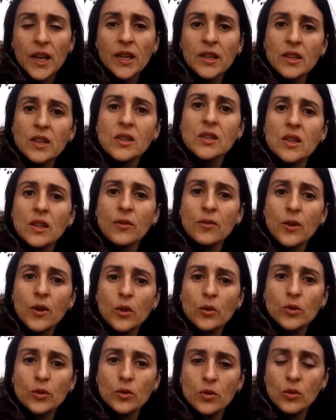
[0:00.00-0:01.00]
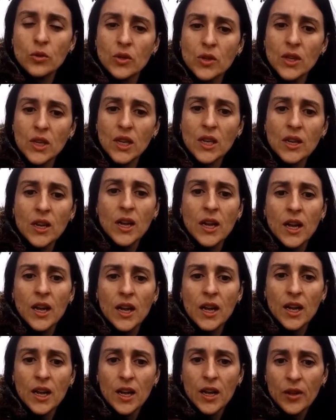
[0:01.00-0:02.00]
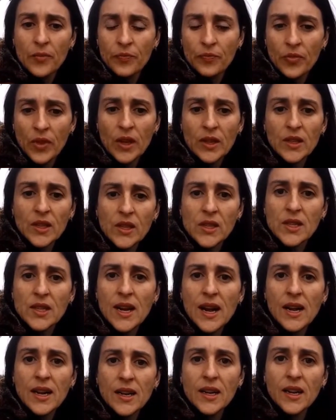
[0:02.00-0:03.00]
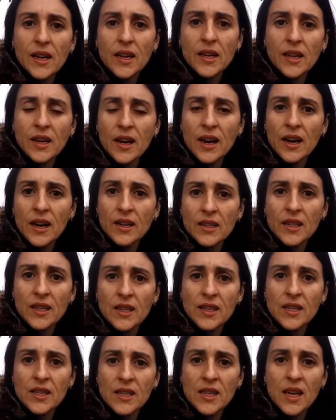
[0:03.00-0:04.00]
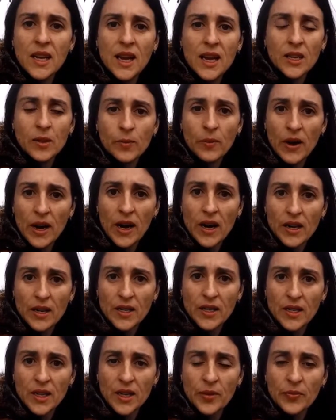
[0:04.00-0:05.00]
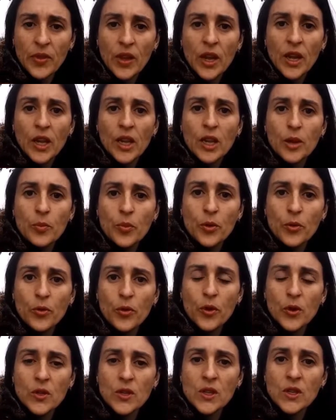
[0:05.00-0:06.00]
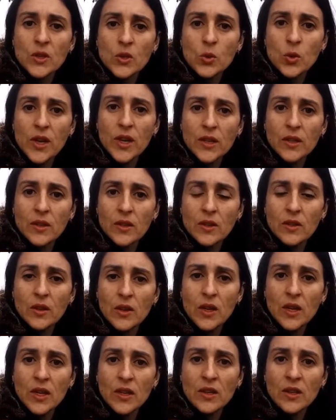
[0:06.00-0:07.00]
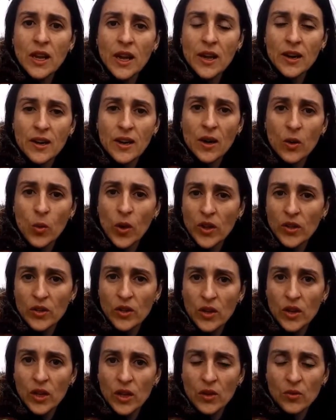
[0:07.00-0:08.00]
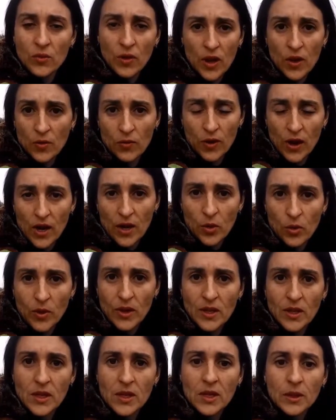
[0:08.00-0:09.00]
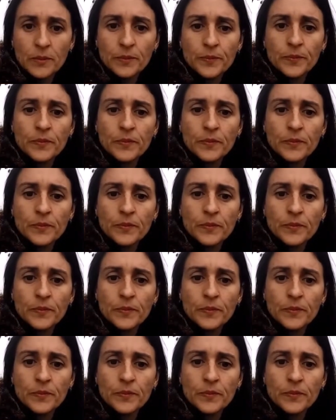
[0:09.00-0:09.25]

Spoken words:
It is difficult to see this duck in gardens and parks. He prefers insulated internal wet environments.